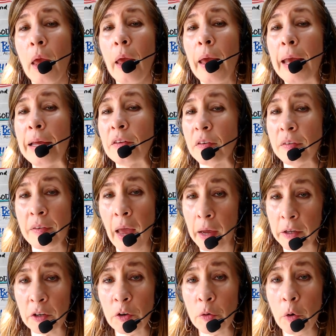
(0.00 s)
It's
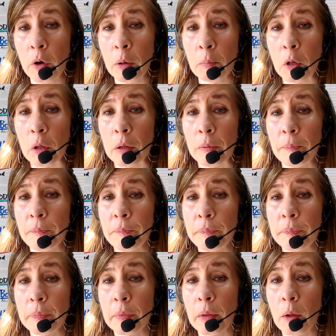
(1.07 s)
not your normal.
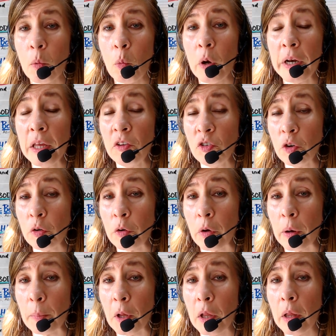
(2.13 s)
What is your
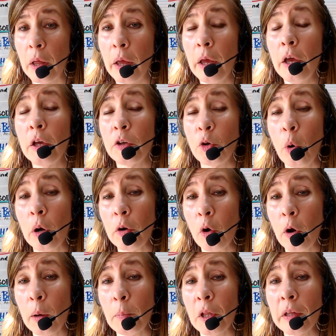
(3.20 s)
normal? Your
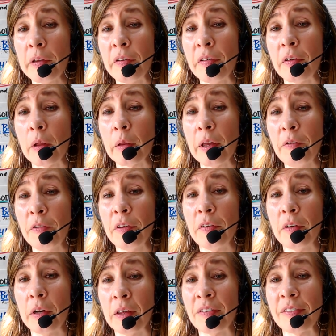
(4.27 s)
normal is to live as
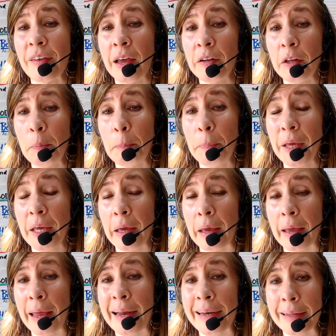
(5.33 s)
an ascended being.
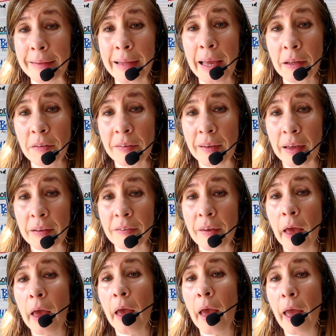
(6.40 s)
And in that sense,
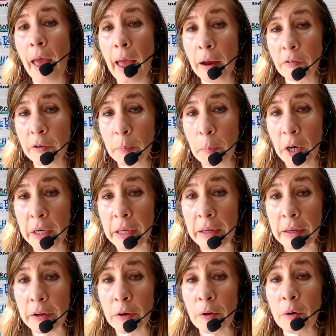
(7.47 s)
everybody
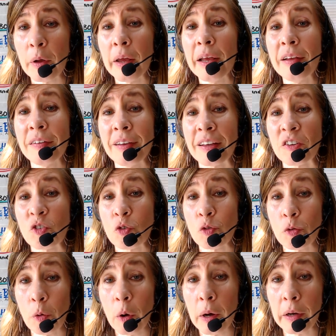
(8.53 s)
here is
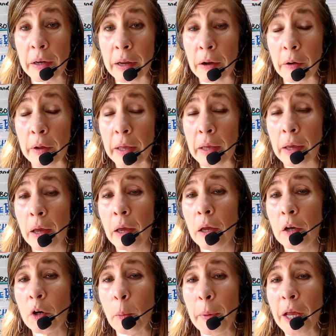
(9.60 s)
extraordinary.
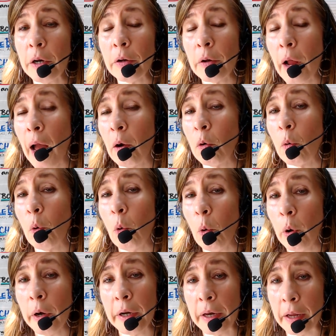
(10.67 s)
No matter how
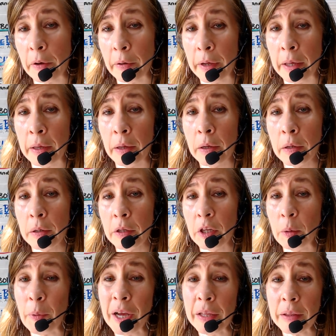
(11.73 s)
ordinary you
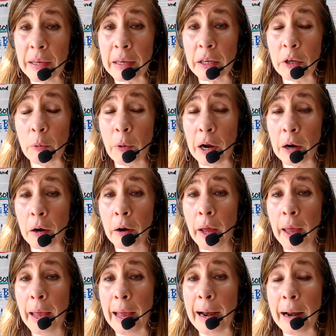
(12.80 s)
might think you are.
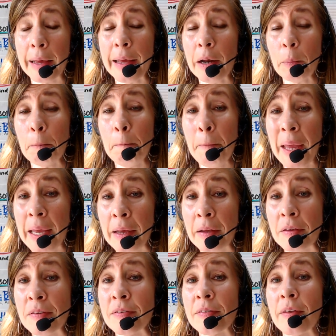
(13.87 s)
And I get
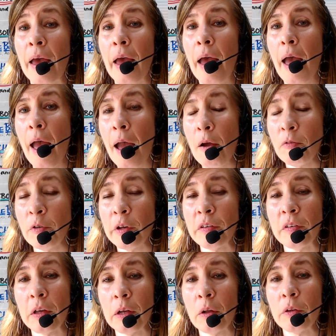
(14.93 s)
amazed every
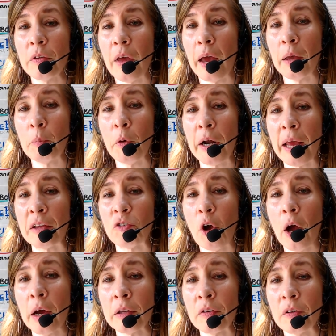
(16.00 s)
single time when I
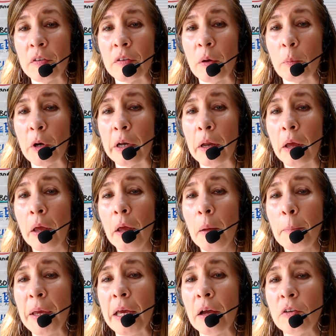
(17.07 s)
talk to someone
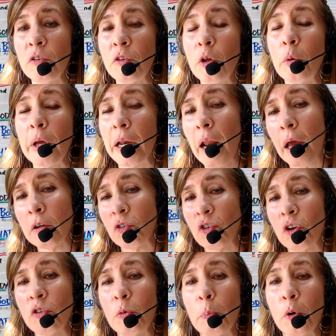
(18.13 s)
because you cannot
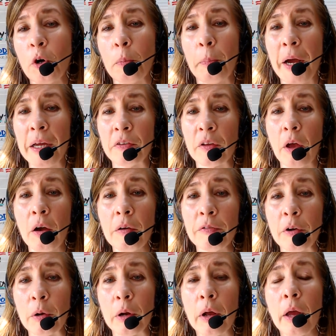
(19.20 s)
judge a book by its
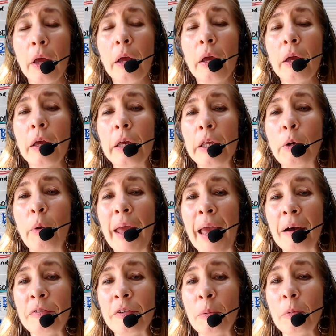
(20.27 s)
cover. You
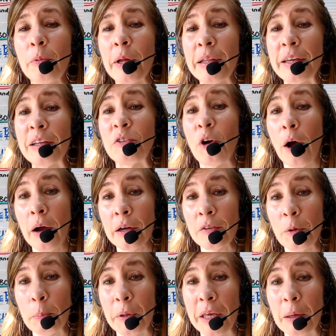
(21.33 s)
have to really talk
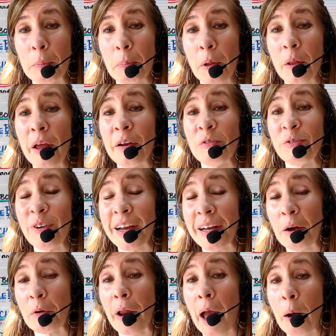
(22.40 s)
to people and find
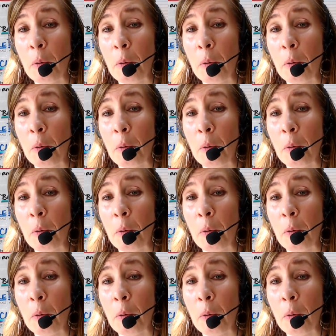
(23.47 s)
out how